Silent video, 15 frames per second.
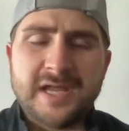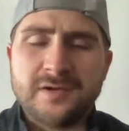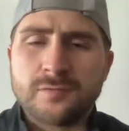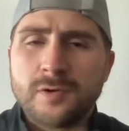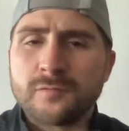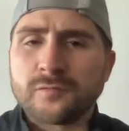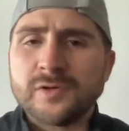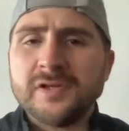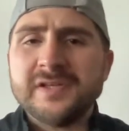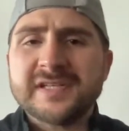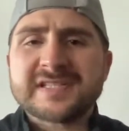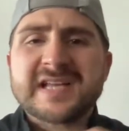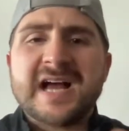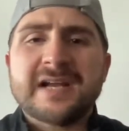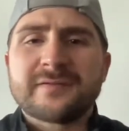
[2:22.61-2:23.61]
And really
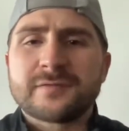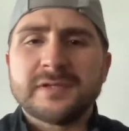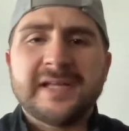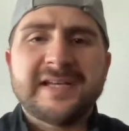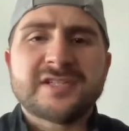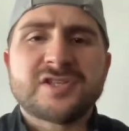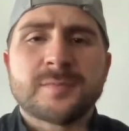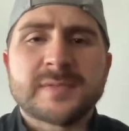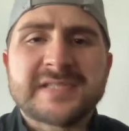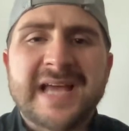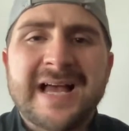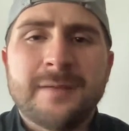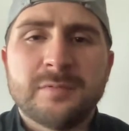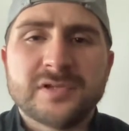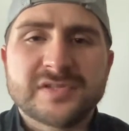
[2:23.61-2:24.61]
it's kind of relating to your
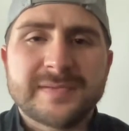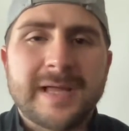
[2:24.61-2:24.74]
metabolism.